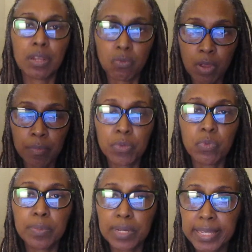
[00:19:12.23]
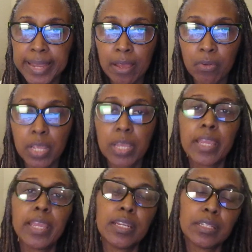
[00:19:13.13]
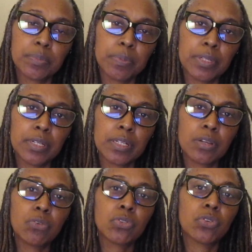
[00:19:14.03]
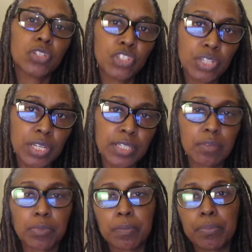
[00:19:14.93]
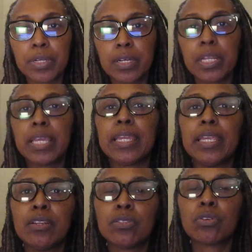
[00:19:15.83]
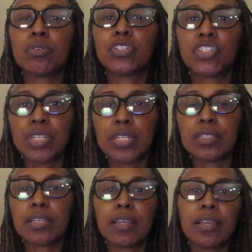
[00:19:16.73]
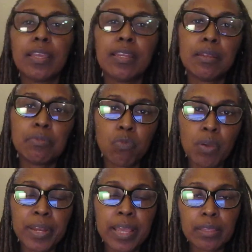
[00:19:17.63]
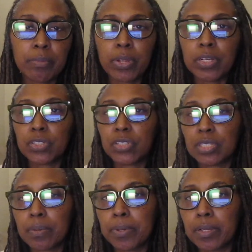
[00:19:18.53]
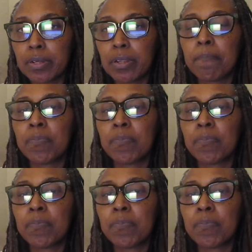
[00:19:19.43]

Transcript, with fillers: and a woman we bleed out and this blood goes on the sheets and when the blood enters on the sheets and the woman had to bring the, the blood